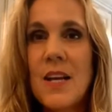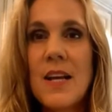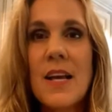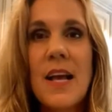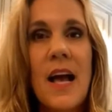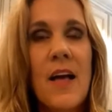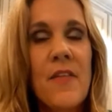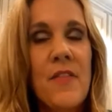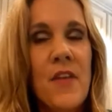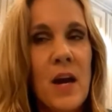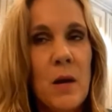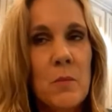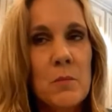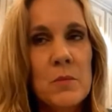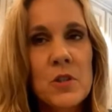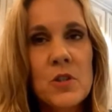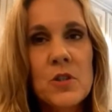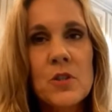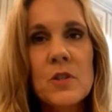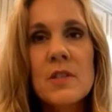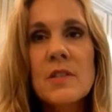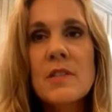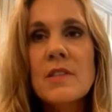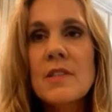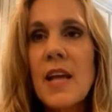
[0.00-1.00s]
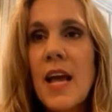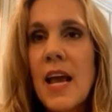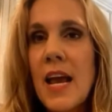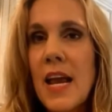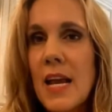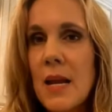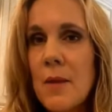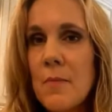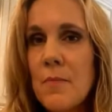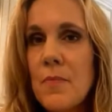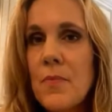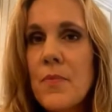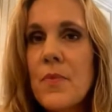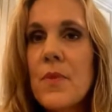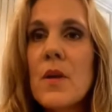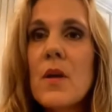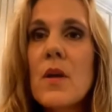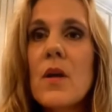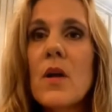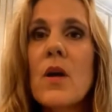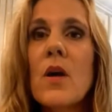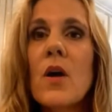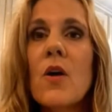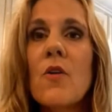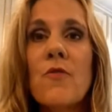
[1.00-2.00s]
And then I'm going to do the same
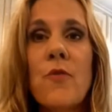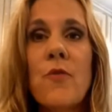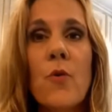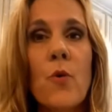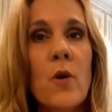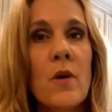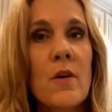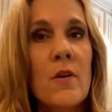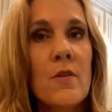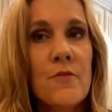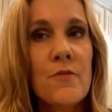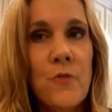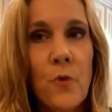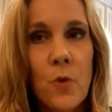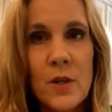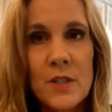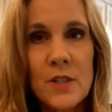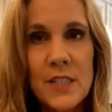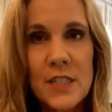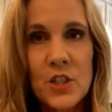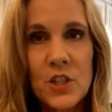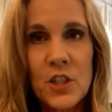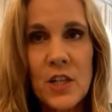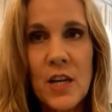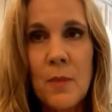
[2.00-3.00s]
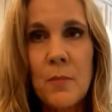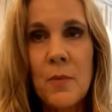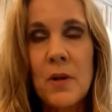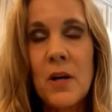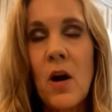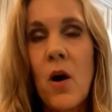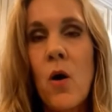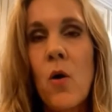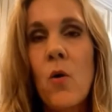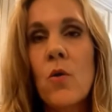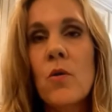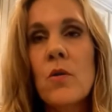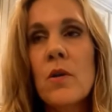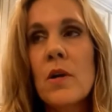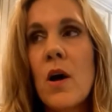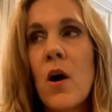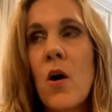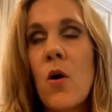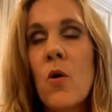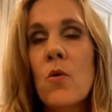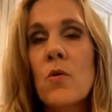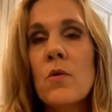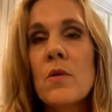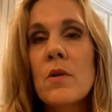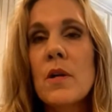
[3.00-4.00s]
for four digit. I'm going to hold
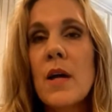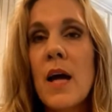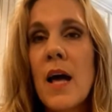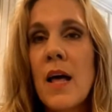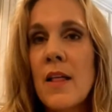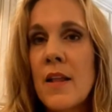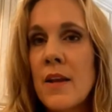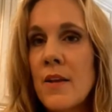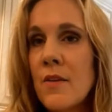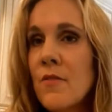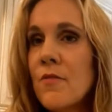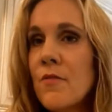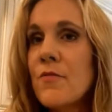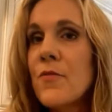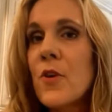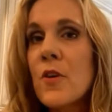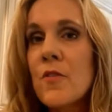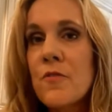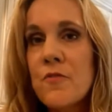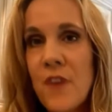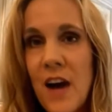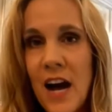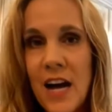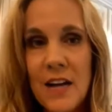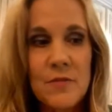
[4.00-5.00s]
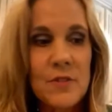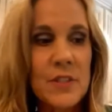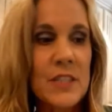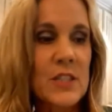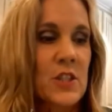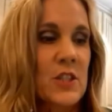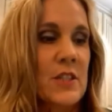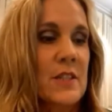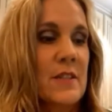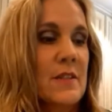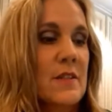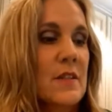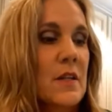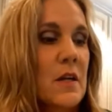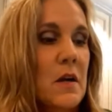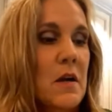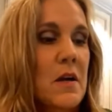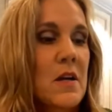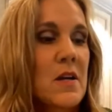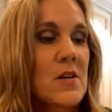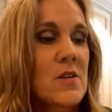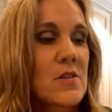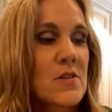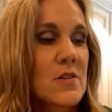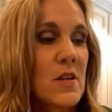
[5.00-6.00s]
and for five digits.
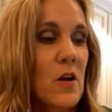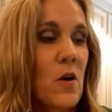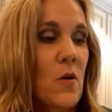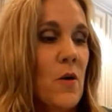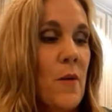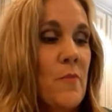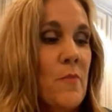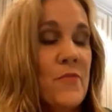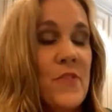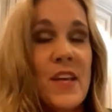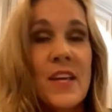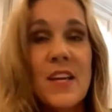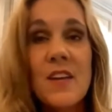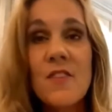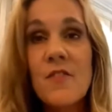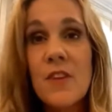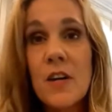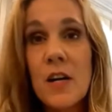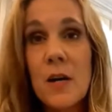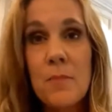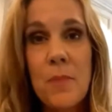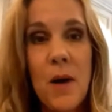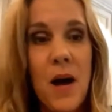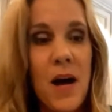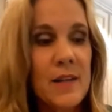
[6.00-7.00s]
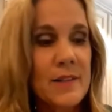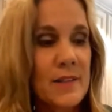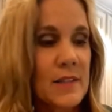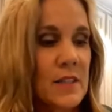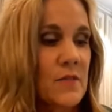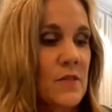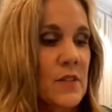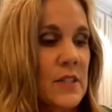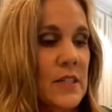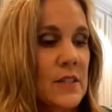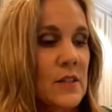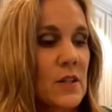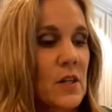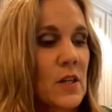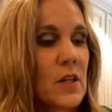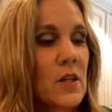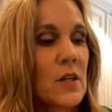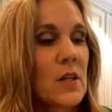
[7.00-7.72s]
So I'm thinking very positively.